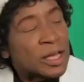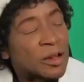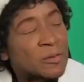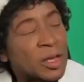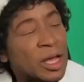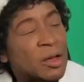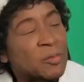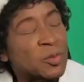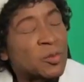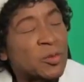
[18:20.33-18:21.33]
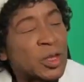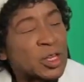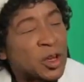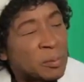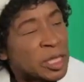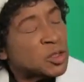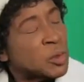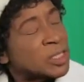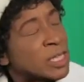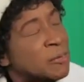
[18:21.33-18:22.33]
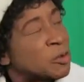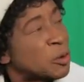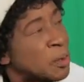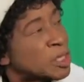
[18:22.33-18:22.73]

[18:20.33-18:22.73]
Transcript: Now, uh, your ministry, what's the name of your